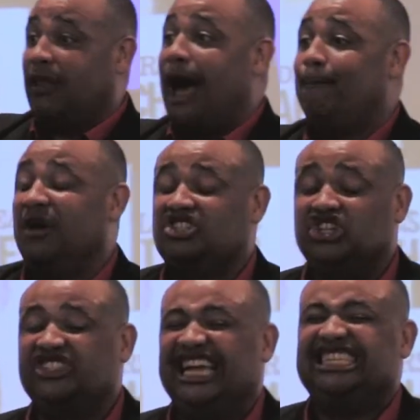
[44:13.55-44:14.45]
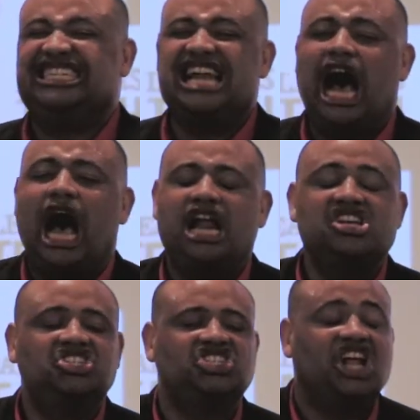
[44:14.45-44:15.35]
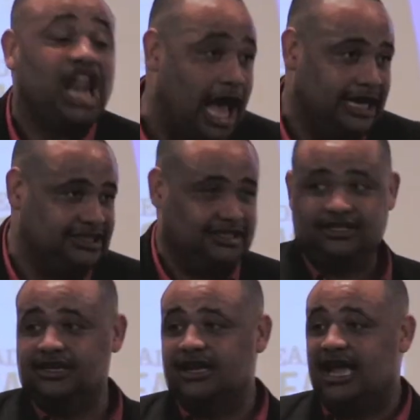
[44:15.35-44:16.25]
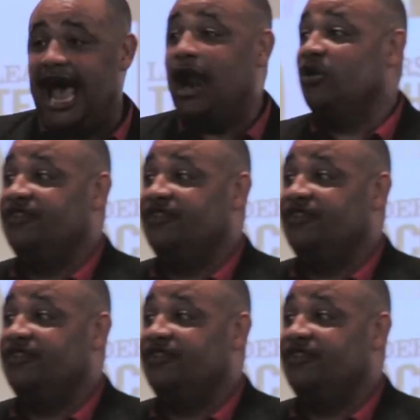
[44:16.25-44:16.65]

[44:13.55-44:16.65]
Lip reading: Blockbusters is nonchalant. I don't